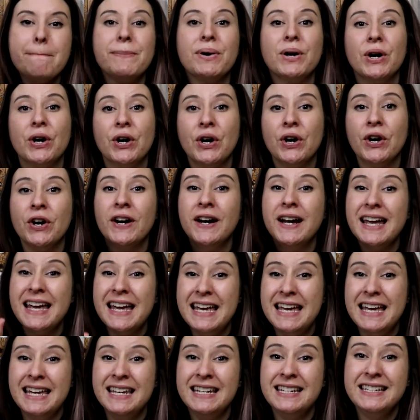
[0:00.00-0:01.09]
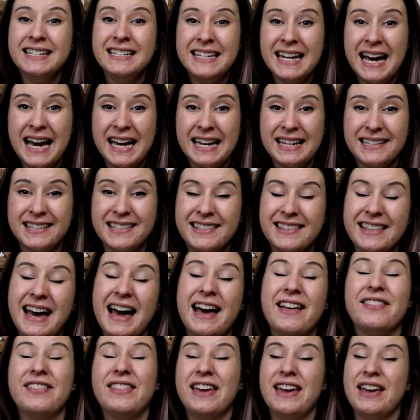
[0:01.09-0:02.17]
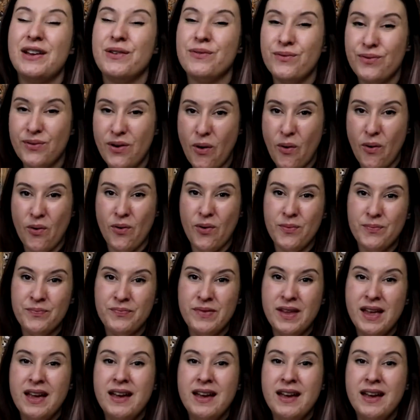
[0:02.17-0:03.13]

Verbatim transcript: per hit dice that they roll.